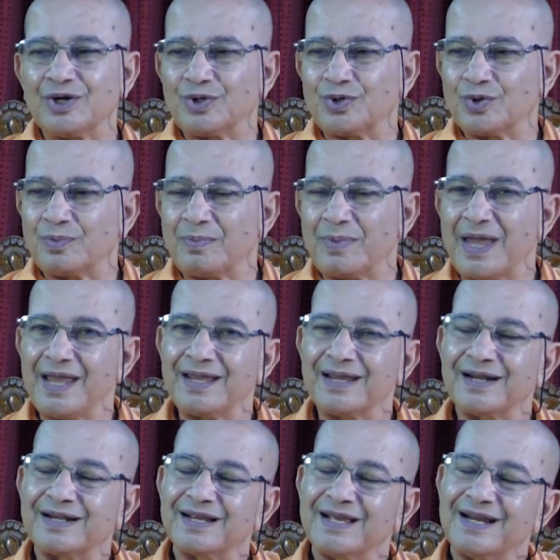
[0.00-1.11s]
to make
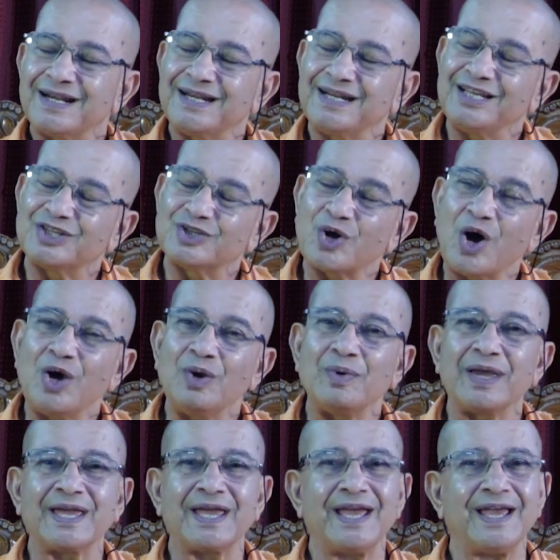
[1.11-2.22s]
it dissolve
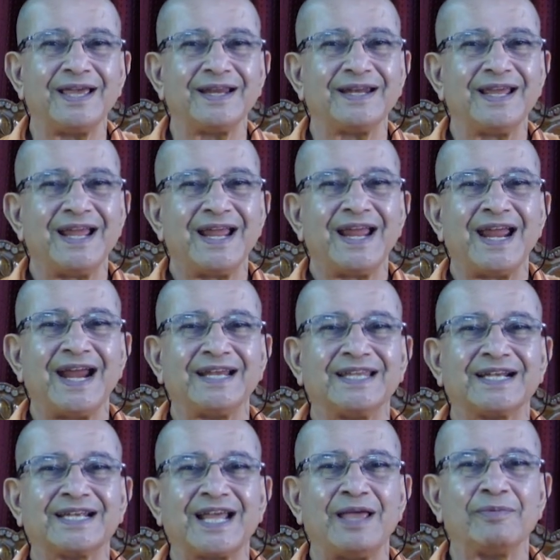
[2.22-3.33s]
again at the
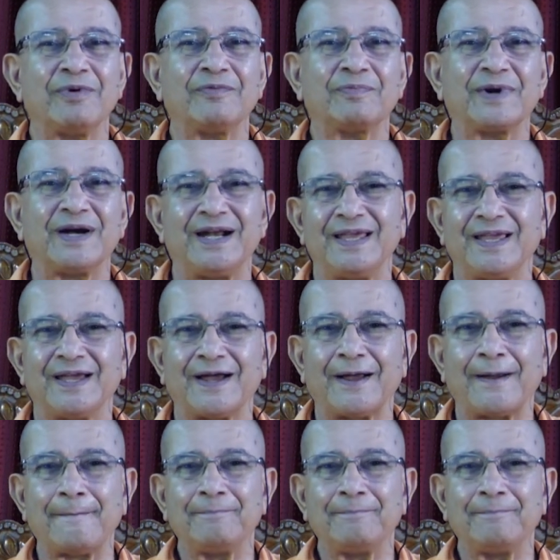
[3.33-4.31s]
time of Pralaya.